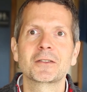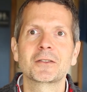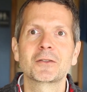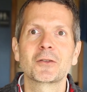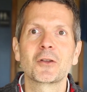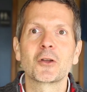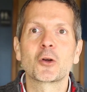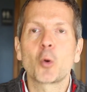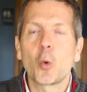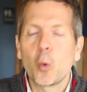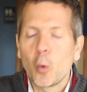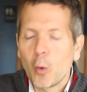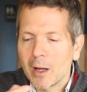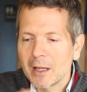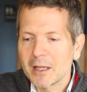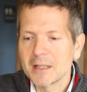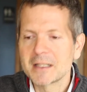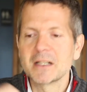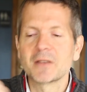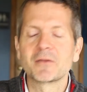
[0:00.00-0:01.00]
to the
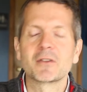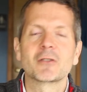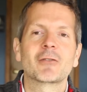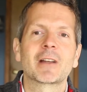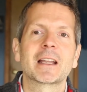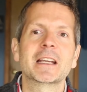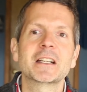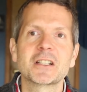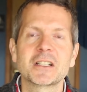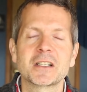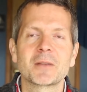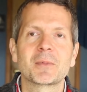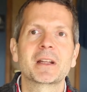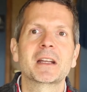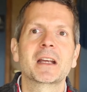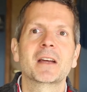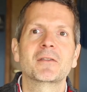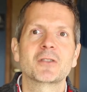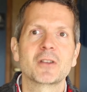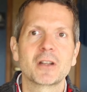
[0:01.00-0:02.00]
quality of the relationship that
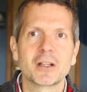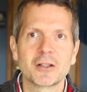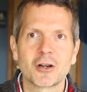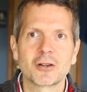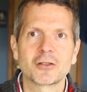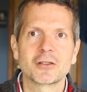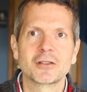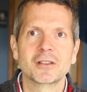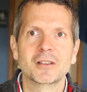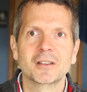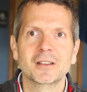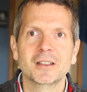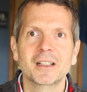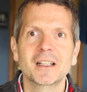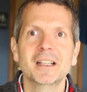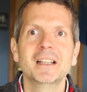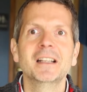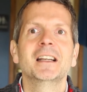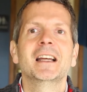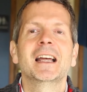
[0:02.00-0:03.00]
they have to their doctor,
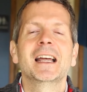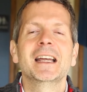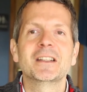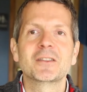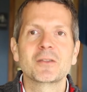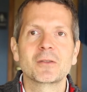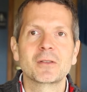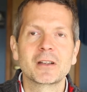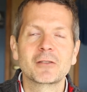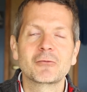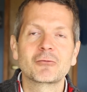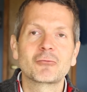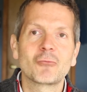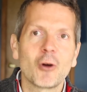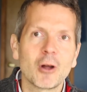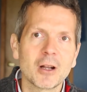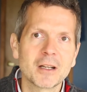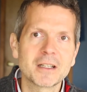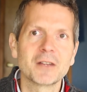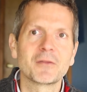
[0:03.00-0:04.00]
and to the
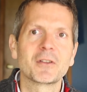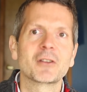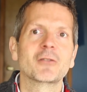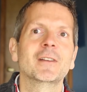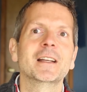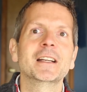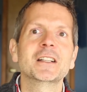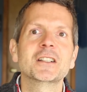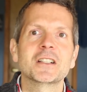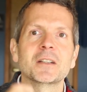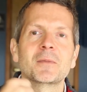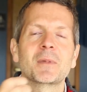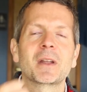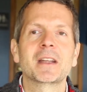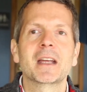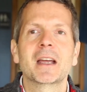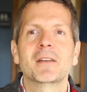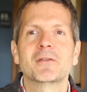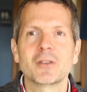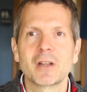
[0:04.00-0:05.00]
quality of the relationship that
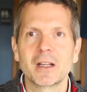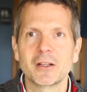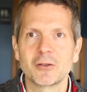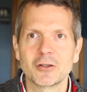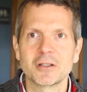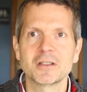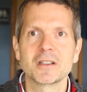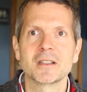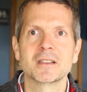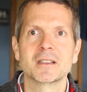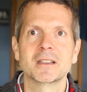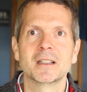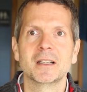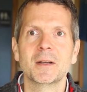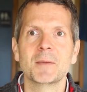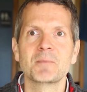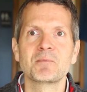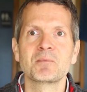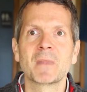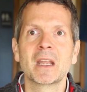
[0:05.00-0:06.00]
they have to their nurses.
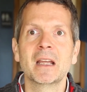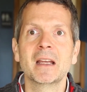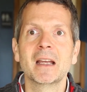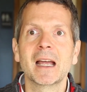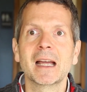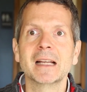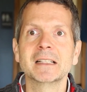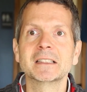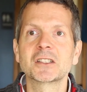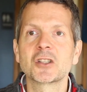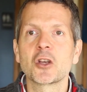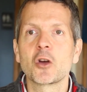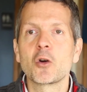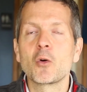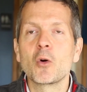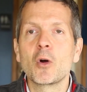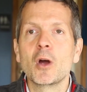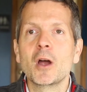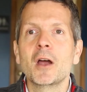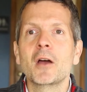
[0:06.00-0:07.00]
And
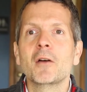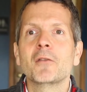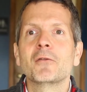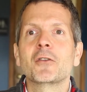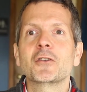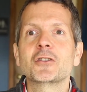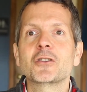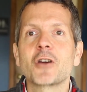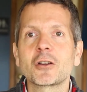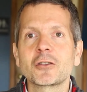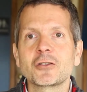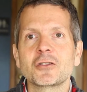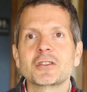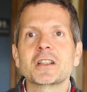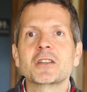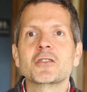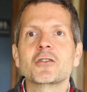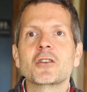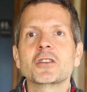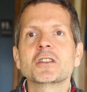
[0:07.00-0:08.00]
so for
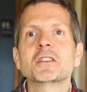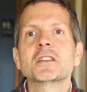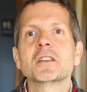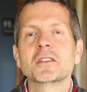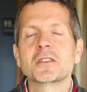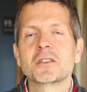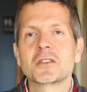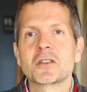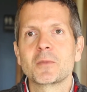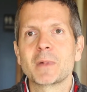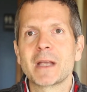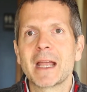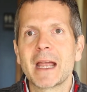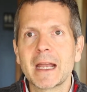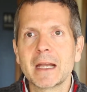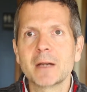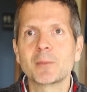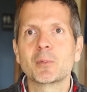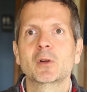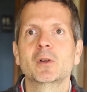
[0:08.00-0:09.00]
doctors and nurses to be
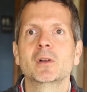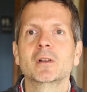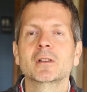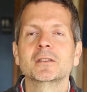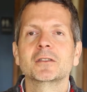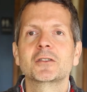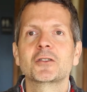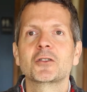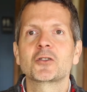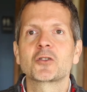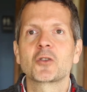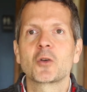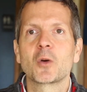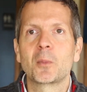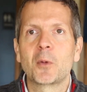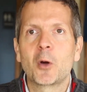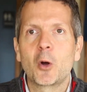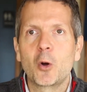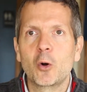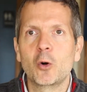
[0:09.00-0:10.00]
able to show
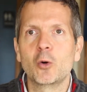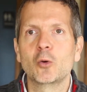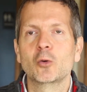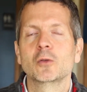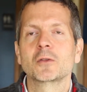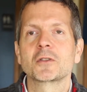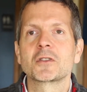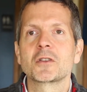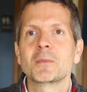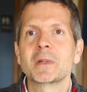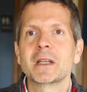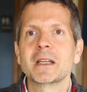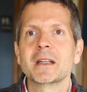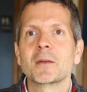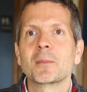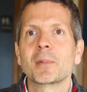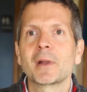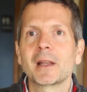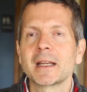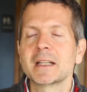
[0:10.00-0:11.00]
up whole, to be in
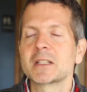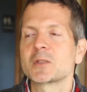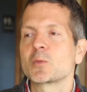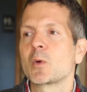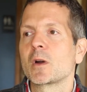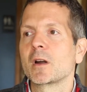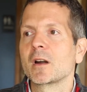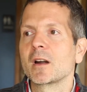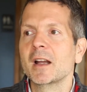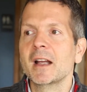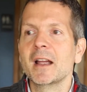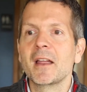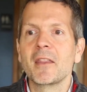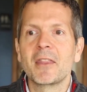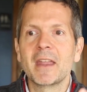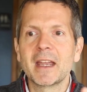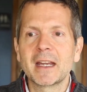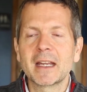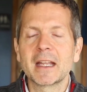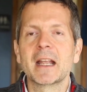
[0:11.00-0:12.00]
a place where
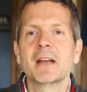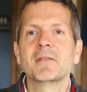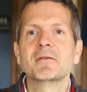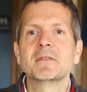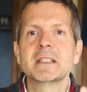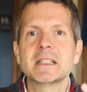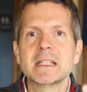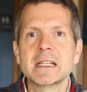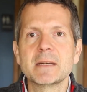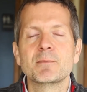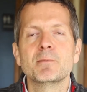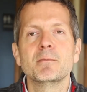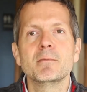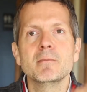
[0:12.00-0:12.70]
they can have deep,